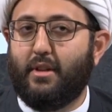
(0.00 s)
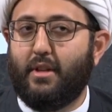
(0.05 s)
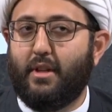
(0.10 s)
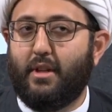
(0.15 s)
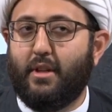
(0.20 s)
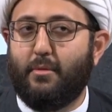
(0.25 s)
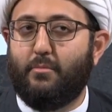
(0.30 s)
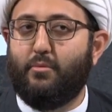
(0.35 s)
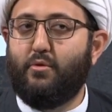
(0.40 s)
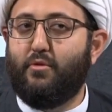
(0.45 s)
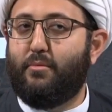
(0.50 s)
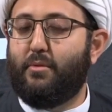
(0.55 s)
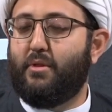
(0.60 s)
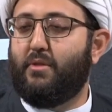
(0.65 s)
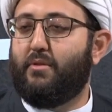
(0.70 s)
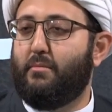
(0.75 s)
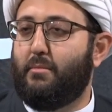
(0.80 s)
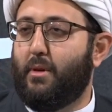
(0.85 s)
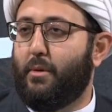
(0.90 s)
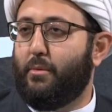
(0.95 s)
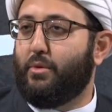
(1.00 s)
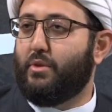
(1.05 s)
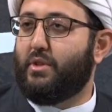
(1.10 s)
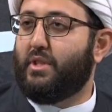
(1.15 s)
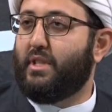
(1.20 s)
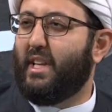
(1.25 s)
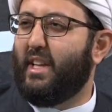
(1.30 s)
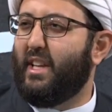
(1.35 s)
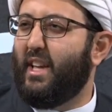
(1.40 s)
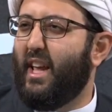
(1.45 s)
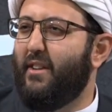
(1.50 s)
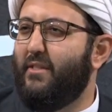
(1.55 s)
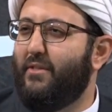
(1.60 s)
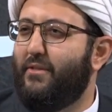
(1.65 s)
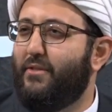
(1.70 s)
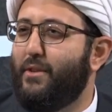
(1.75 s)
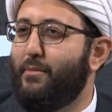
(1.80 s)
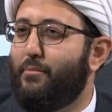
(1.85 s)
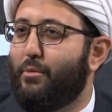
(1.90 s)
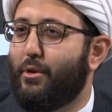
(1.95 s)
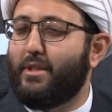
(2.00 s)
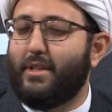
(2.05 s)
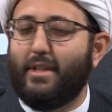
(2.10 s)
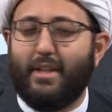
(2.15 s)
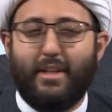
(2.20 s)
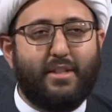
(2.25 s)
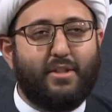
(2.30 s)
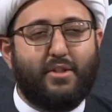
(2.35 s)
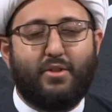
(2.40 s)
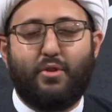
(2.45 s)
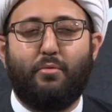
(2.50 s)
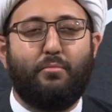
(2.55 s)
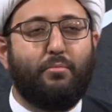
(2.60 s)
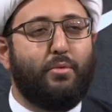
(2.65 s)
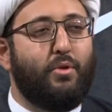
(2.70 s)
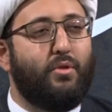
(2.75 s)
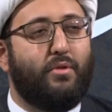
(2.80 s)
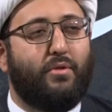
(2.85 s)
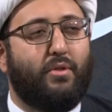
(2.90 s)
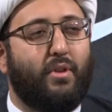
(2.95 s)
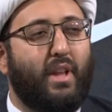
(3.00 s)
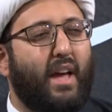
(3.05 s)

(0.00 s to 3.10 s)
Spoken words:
in the movement of Imam Hussein. Every person, it's so beautiful.